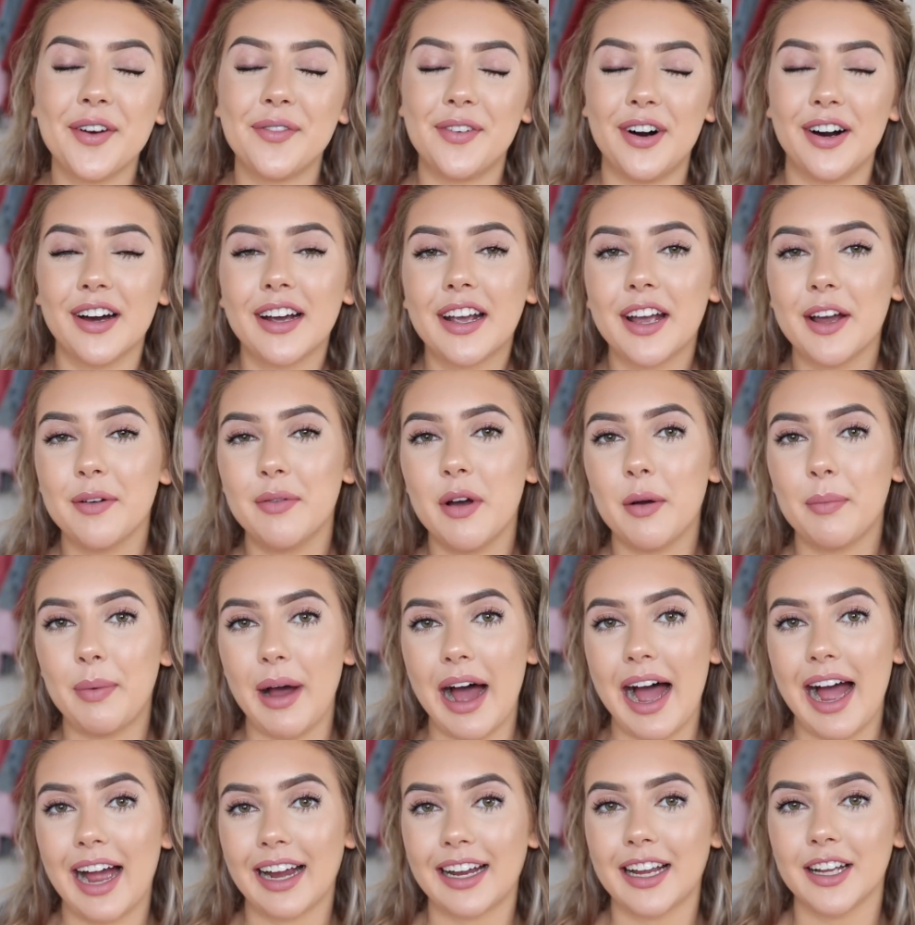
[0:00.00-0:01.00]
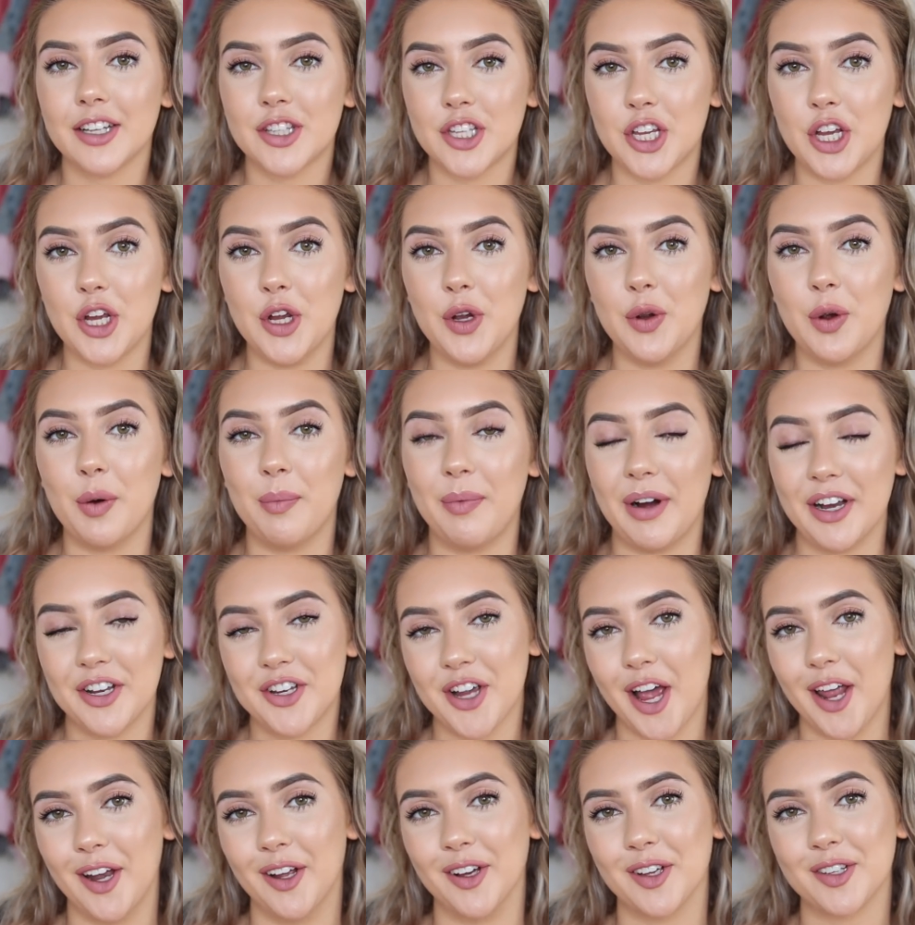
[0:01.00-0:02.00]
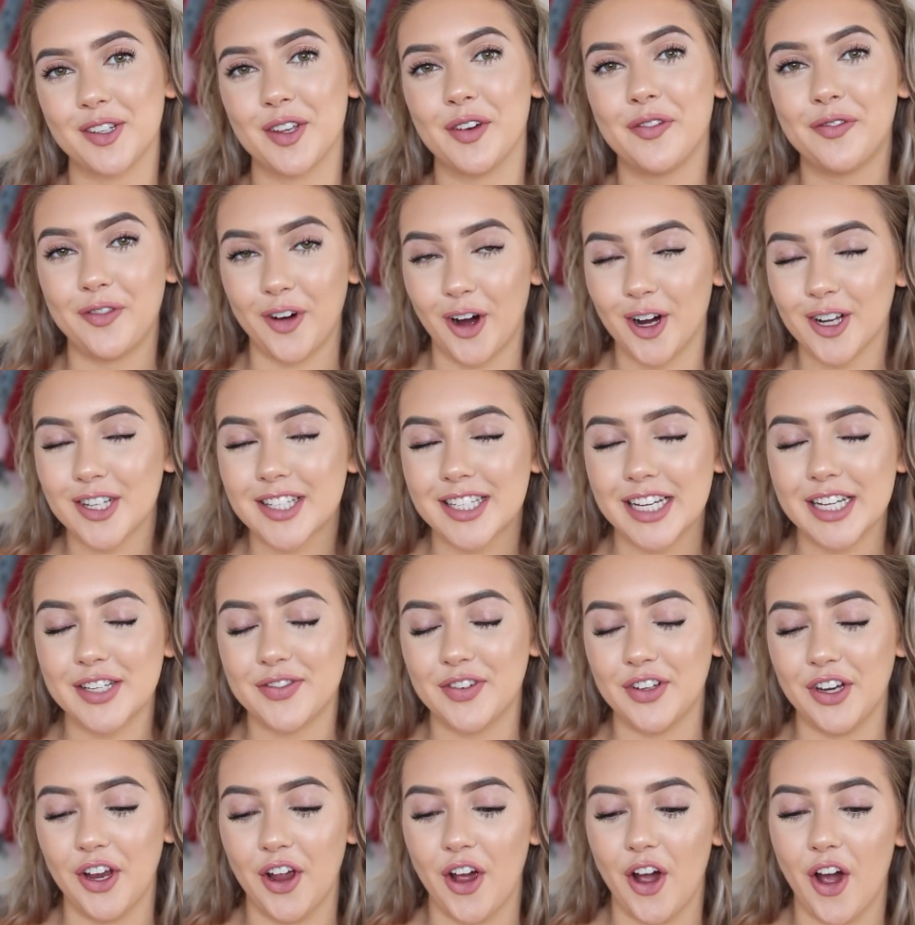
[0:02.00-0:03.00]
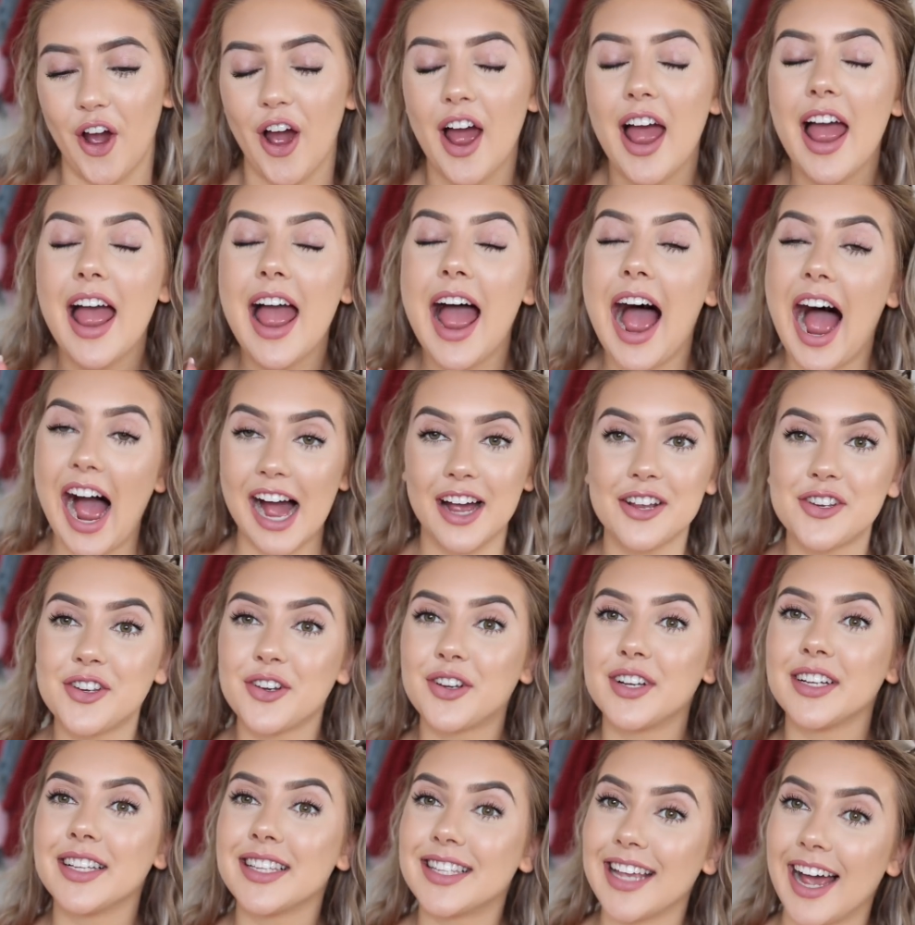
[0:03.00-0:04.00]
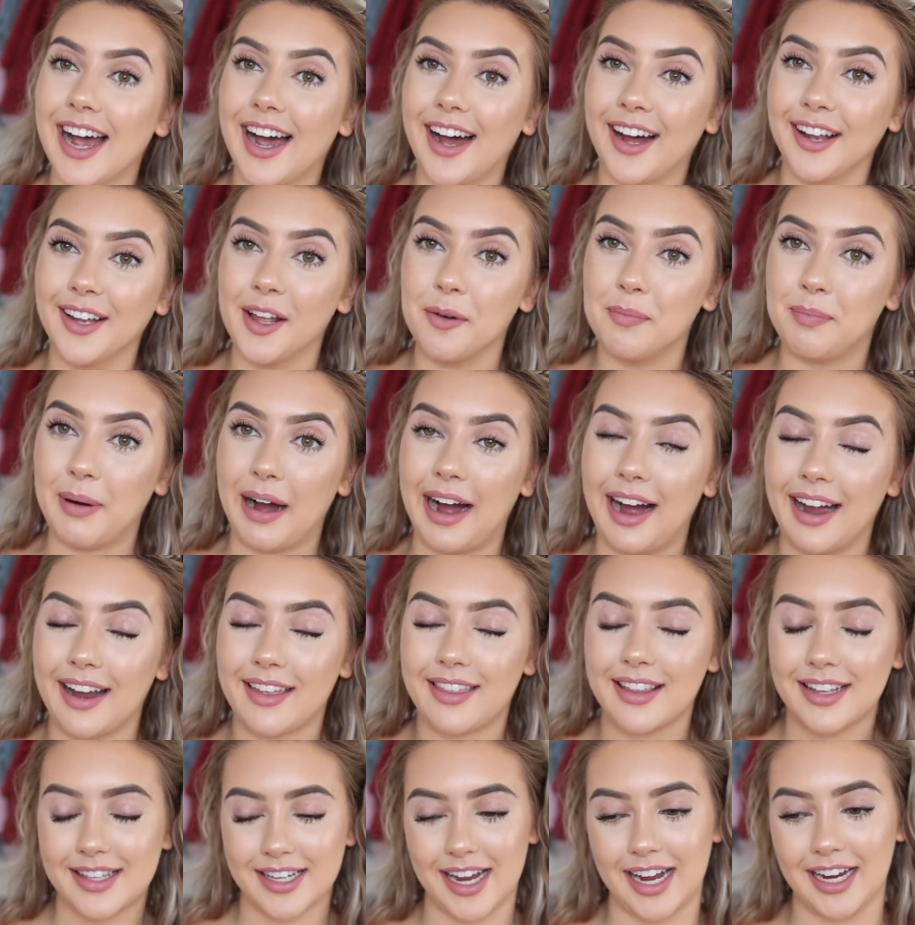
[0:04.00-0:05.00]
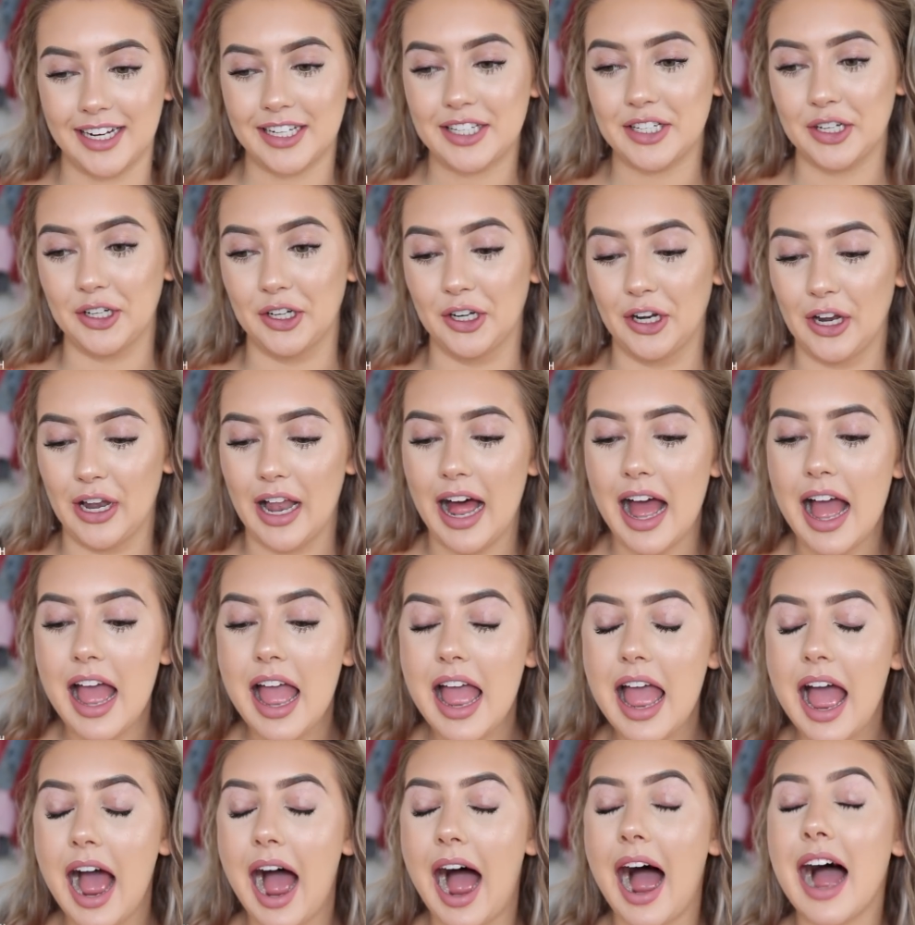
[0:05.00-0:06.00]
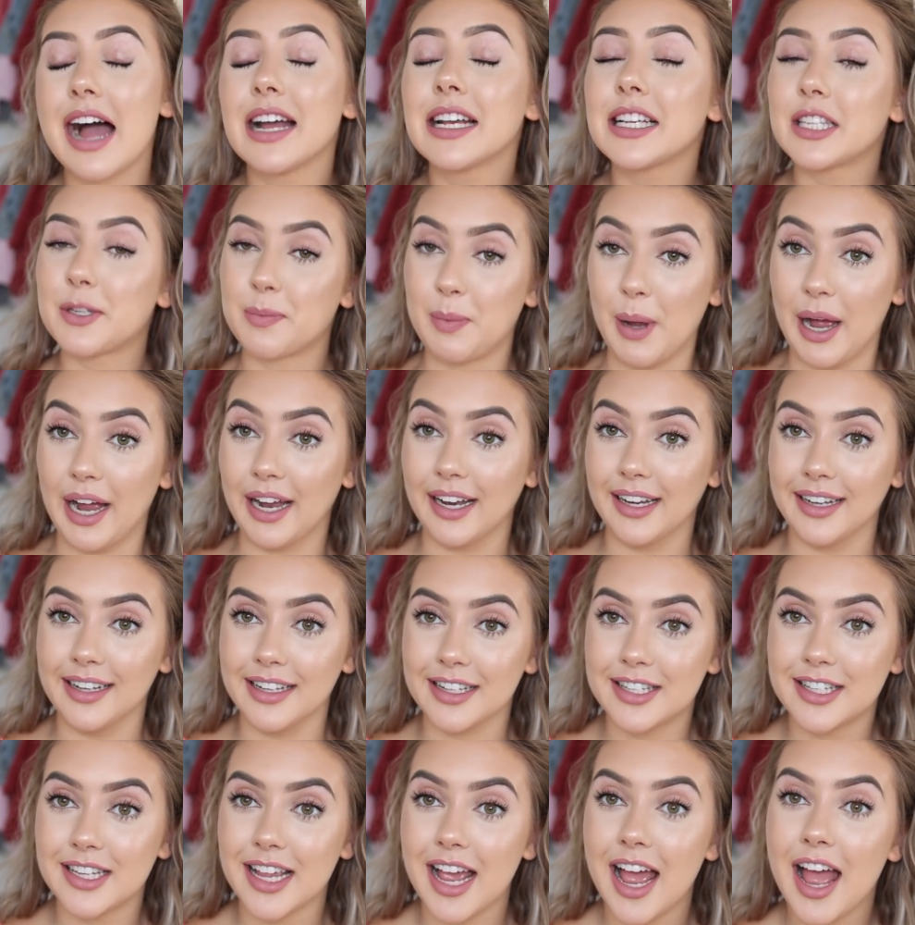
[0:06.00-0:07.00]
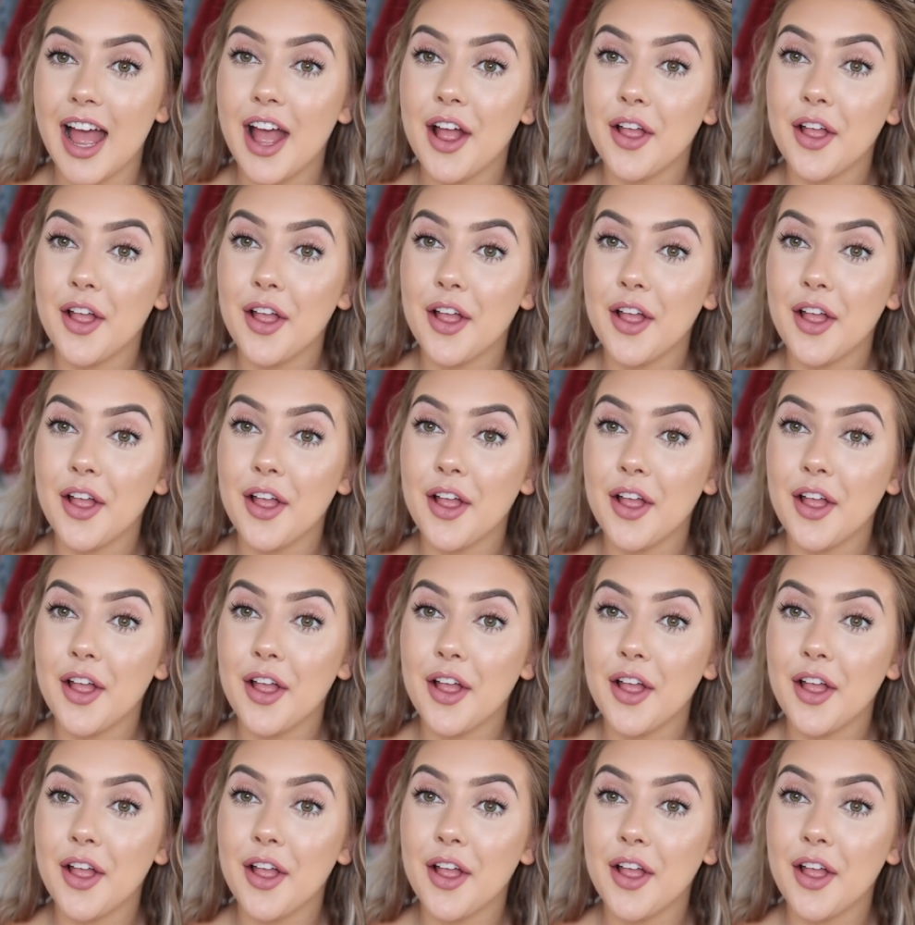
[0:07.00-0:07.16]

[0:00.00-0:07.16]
and welcome back to my channel. So for today's video, as you can tell by the title, I spent